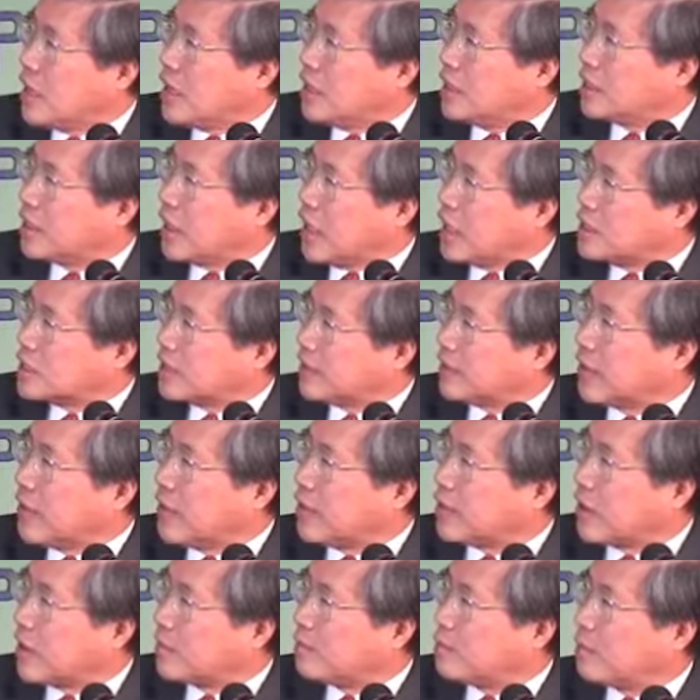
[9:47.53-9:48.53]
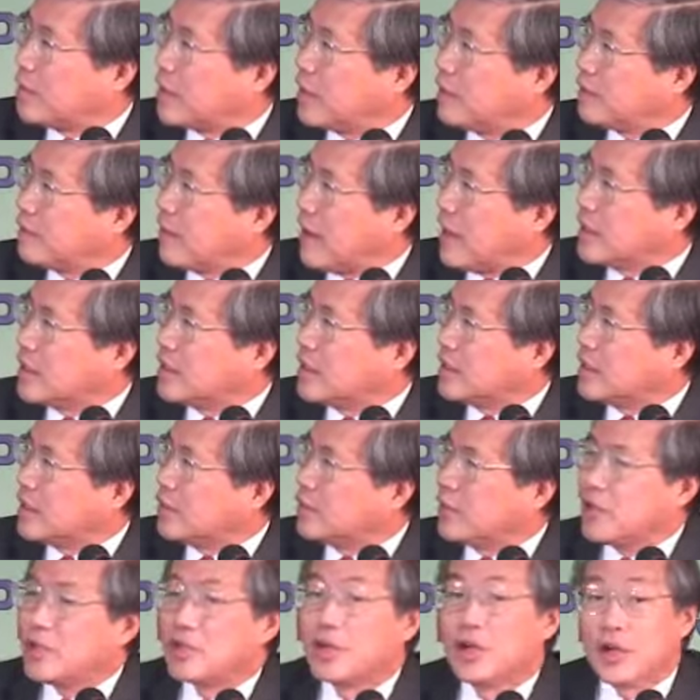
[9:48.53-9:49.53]
In the case of Europe, it
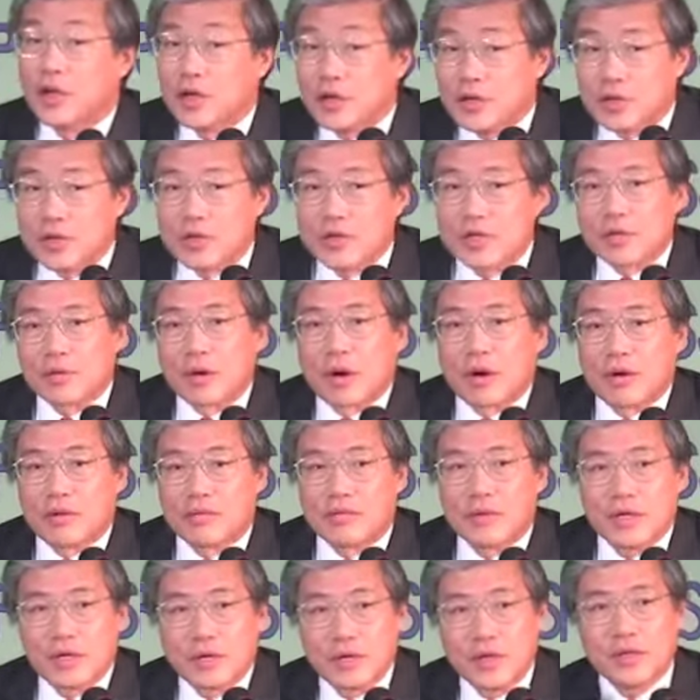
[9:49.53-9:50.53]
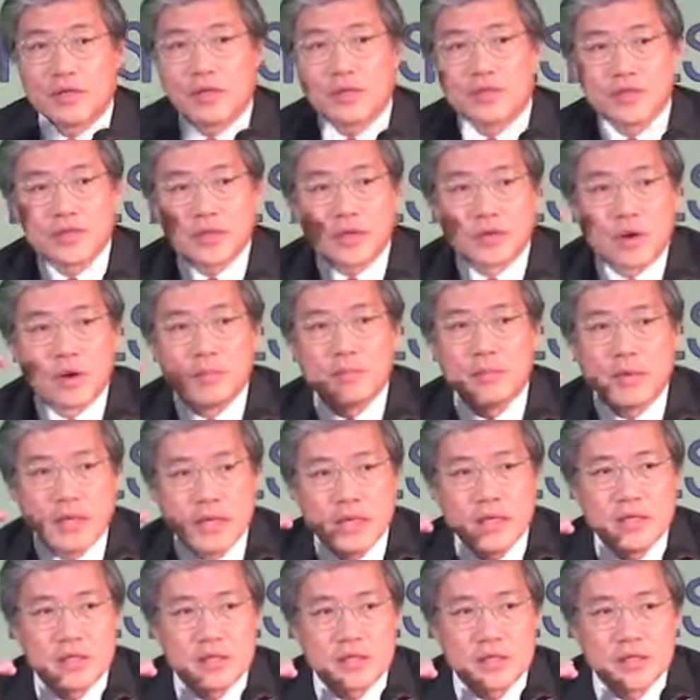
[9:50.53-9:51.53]
finally returned to zero. Returned to zero
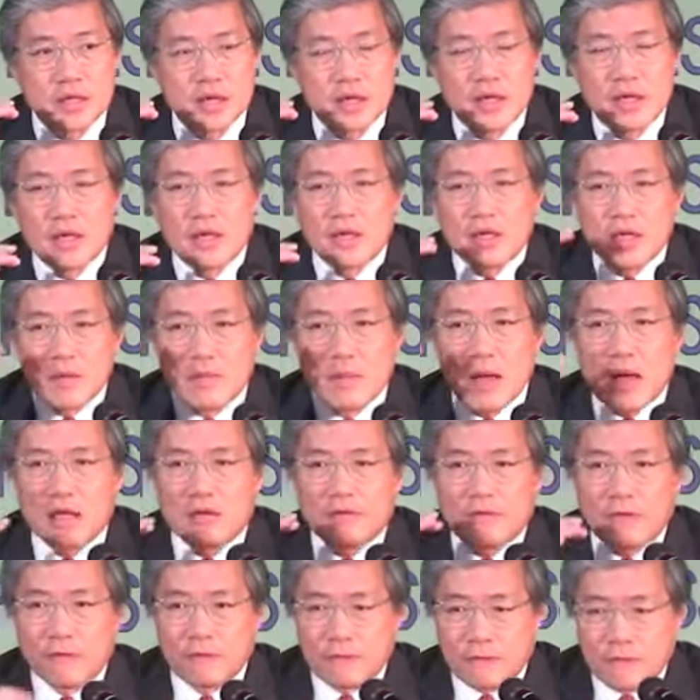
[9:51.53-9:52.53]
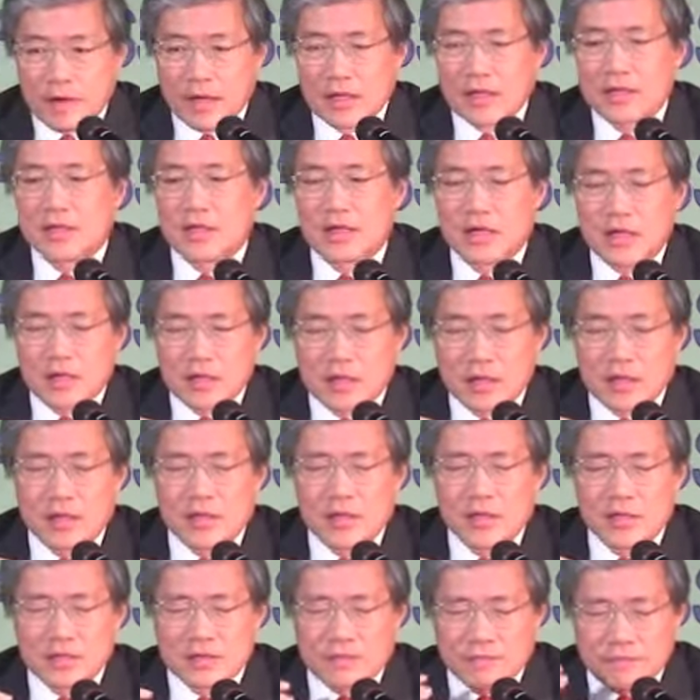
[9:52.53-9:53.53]
means demand for
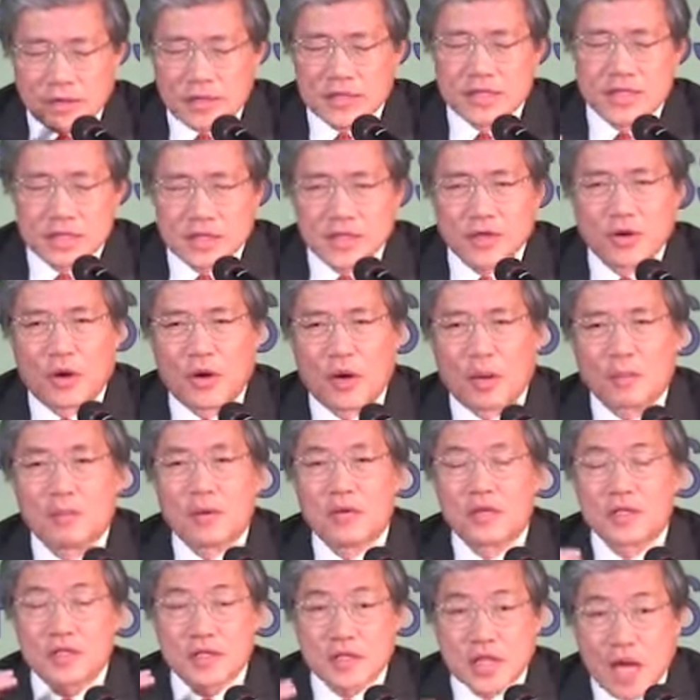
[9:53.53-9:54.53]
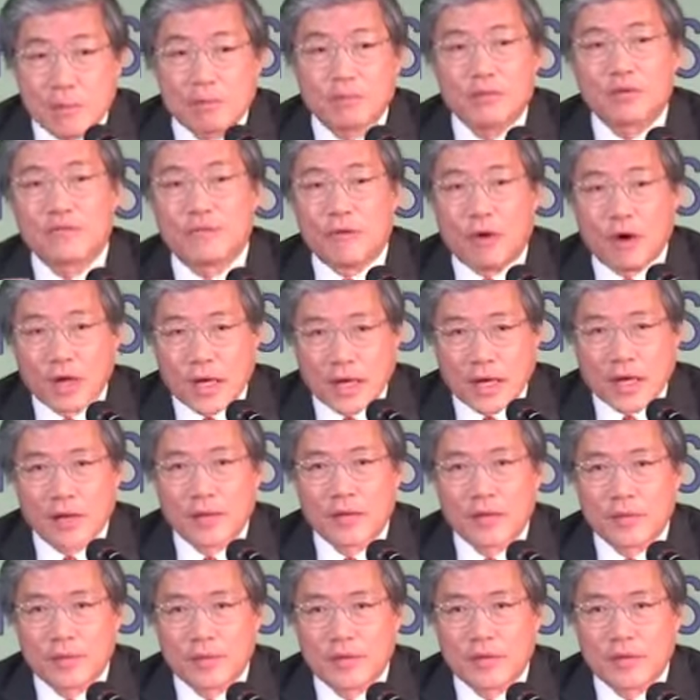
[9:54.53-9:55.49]
funds in Europe stopped falling.